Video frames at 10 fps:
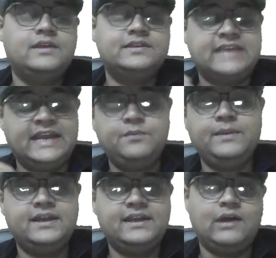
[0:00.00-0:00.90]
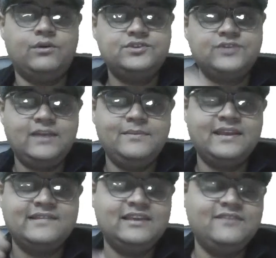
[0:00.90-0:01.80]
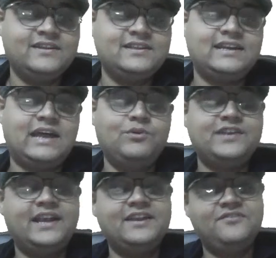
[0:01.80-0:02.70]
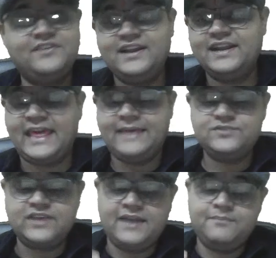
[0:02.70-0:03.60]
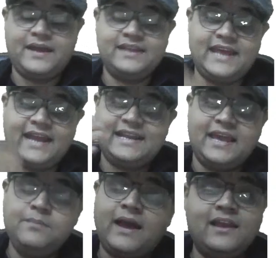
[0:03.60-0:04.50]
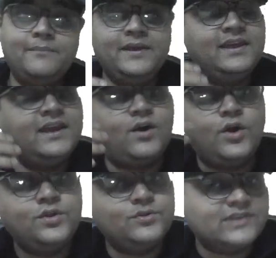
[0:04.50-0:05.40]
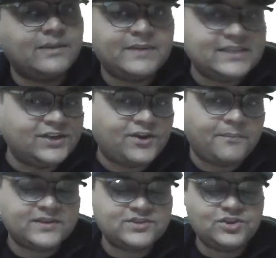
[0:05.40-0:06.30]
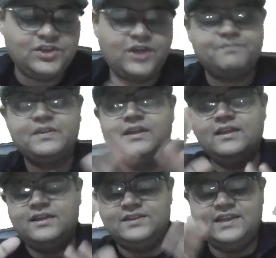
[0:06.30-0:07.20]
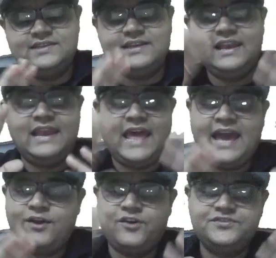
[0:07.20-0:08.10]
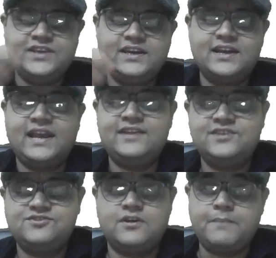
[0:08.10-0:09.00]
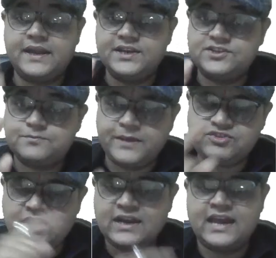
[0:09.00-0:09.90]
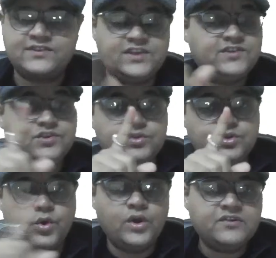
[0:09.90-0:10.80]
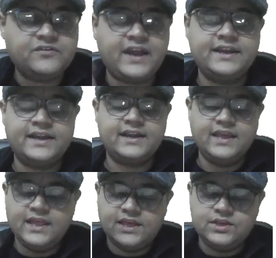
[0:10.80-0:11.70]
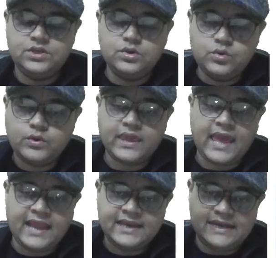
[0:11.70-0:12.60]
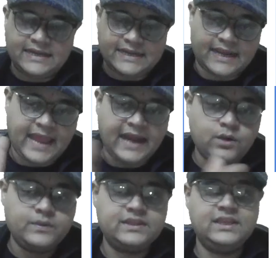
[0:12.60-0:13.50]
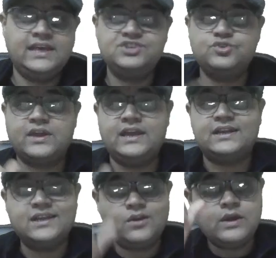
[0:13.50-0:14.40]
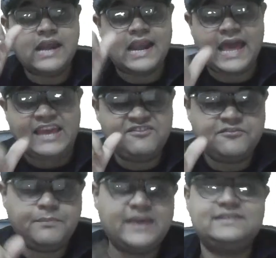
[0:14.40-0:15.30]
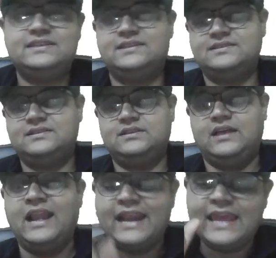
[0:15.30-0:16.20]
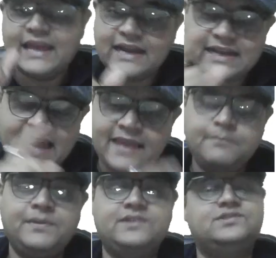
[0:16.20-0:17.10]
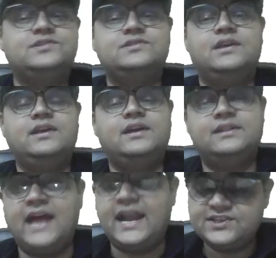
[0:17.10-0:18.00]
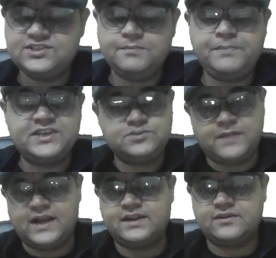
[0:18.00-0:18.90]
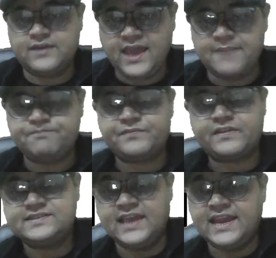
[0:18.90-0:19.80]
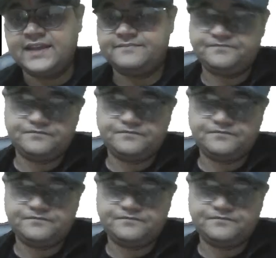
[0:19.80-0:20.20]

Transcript: send me a doubt, so I'll be receiving the doubts at different times, and by that time I'll be on to some other topic. So there is a lack of synchronization. But in special classes, you don't find it. You can interact with the educator on live basis, real time basis. That is the best part. Okay. Second,